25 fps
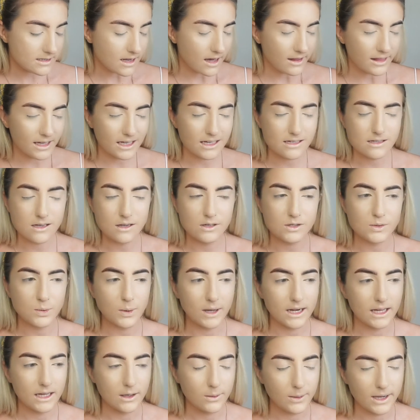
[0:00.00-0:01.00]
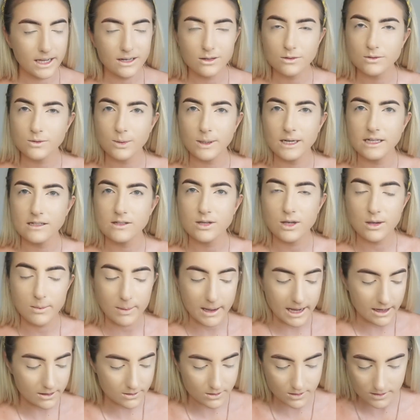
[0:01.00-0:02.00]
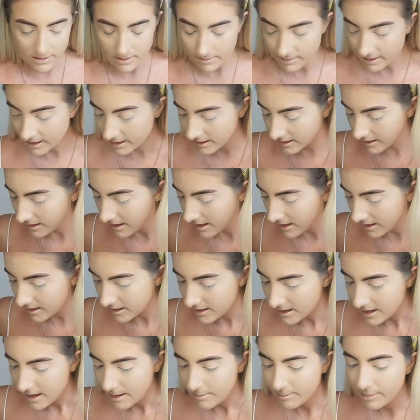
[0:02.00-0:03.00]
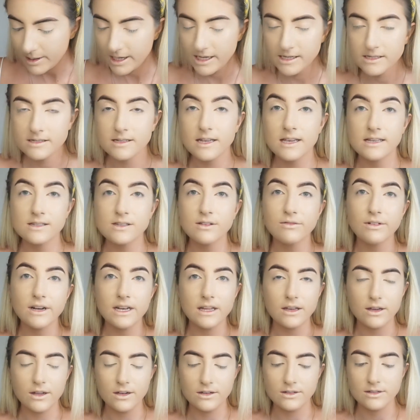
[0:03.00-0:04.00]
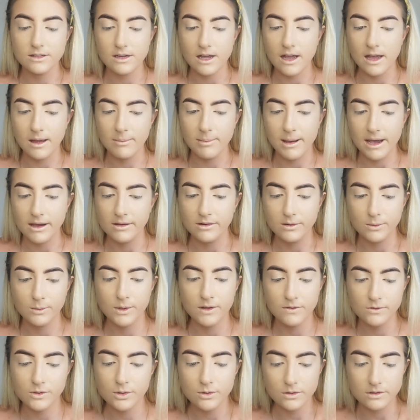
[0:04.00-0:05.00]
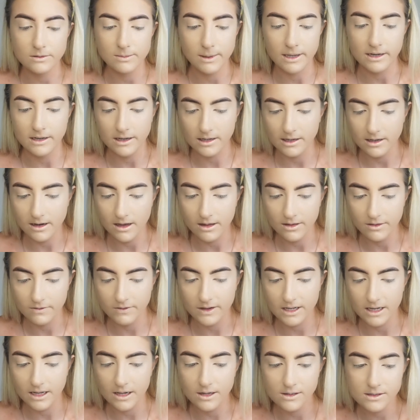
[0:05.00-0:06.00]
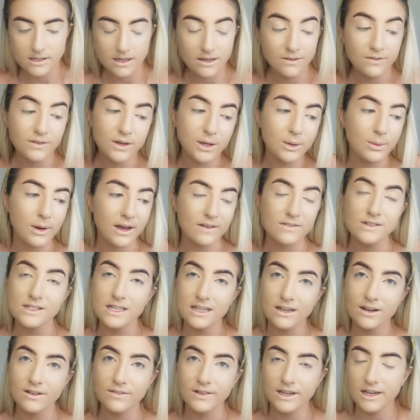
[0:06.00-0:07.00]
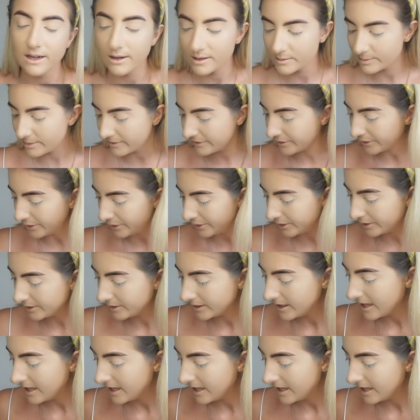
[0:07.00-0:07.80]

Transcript: I think it's like £20 or £22 or something like that. But it's a really good powder. We've talked about it in other videos if you have seen our videos before.